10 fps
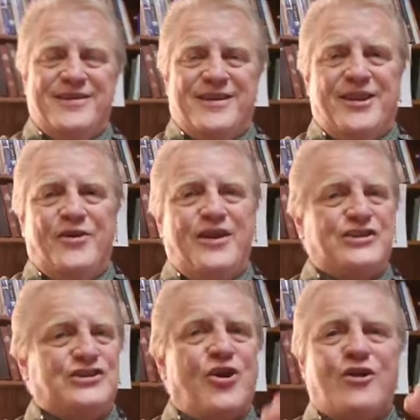You know, and he
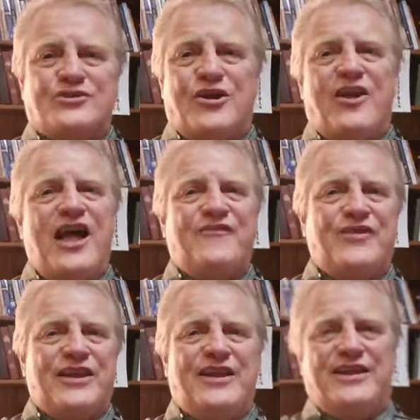starts our life
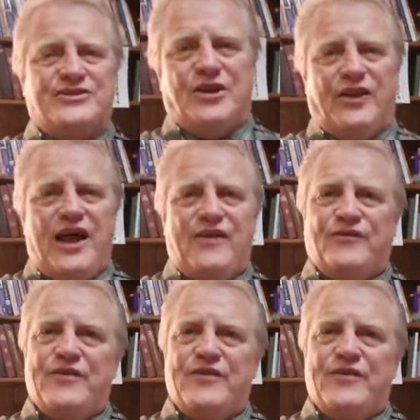and he ends our life.